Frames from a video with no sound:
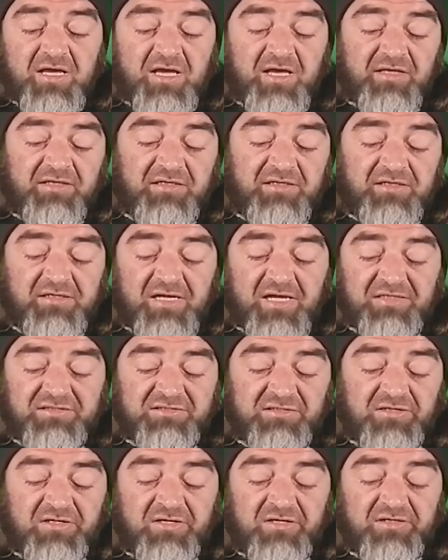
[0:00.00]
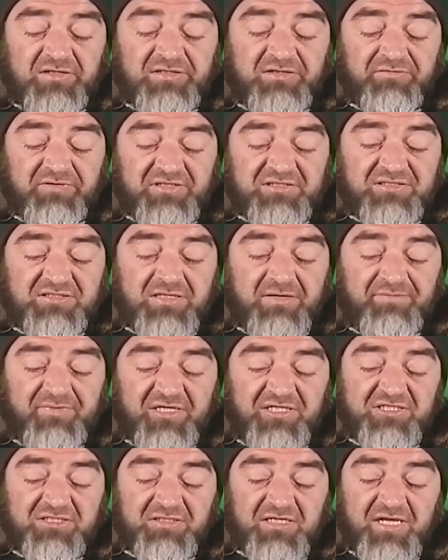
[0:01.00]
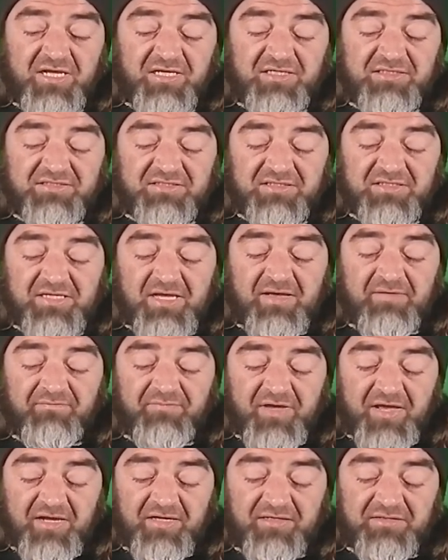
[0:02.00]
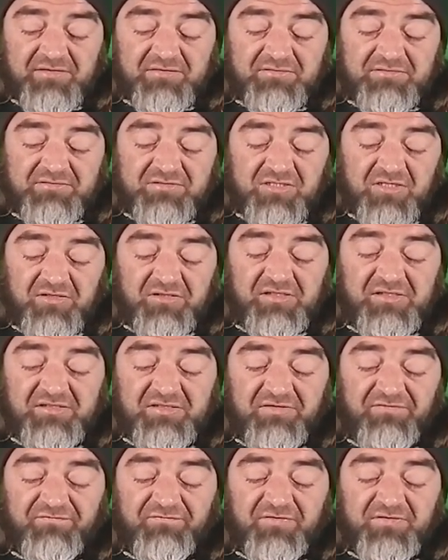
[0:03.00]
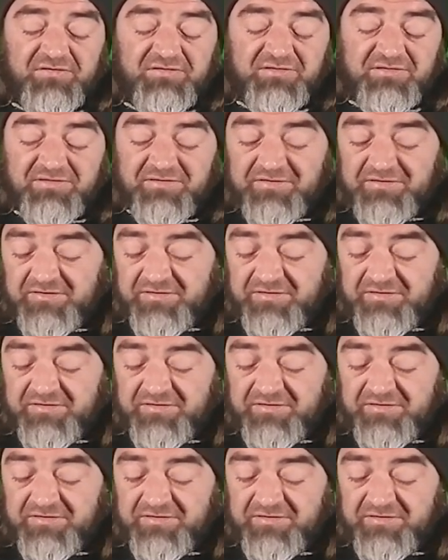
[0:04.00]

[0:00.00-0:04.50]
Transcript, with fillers: And then later on he went to Dimension X and came back totally different.